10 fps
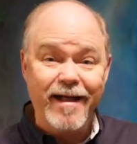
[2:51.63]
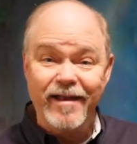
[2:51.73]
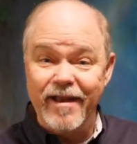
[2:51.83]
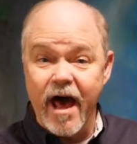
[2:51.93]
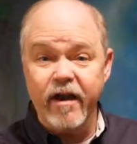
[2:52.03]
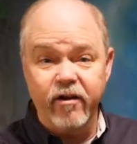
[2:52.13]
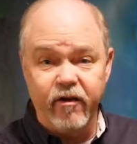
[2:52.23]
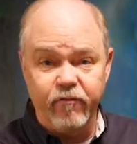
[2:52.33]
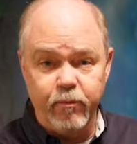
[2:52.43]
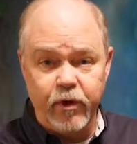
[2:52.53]
Not
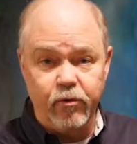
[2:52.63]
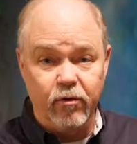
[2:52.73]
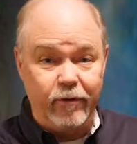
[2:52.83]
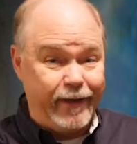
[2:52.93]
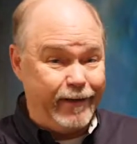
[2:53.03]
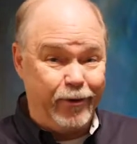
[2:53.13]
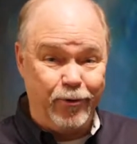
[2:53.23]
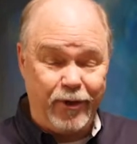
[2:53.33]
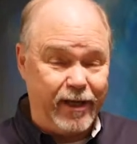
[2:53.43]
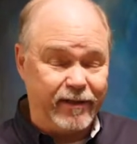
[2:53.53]
enough mineral and you
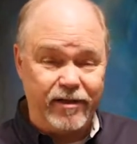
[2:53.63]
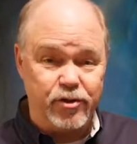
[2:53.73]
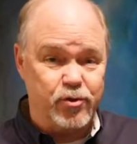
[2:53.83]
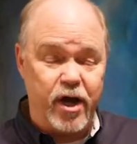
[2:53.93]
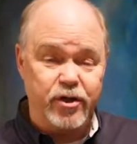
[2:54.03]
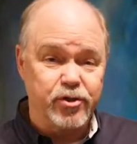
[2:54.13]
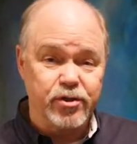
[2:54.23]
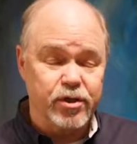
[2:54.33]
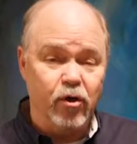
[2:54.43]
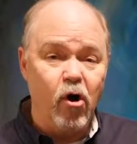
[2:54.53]
don't get the
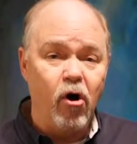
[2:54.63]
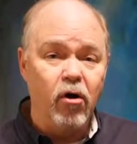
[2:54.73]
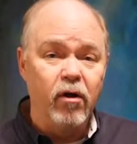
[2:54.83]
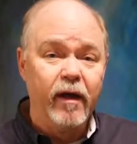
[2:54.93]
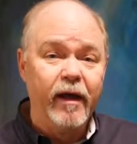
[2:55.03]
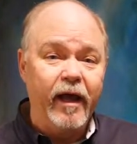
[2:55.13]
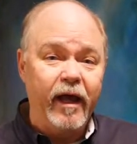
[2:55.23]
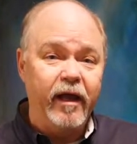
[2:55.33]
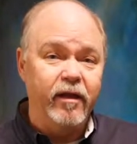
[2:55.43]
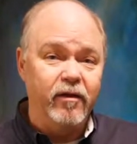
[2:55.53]
extractions at all,
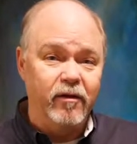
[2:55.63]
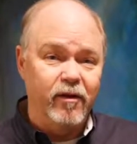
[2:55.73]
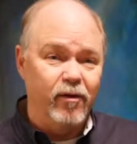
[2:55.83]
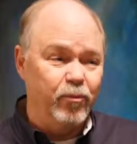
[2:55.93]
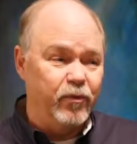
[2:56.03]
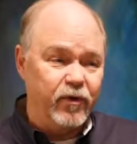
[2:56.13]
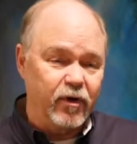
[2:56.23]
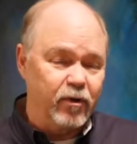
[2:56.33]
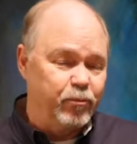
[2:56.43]
and the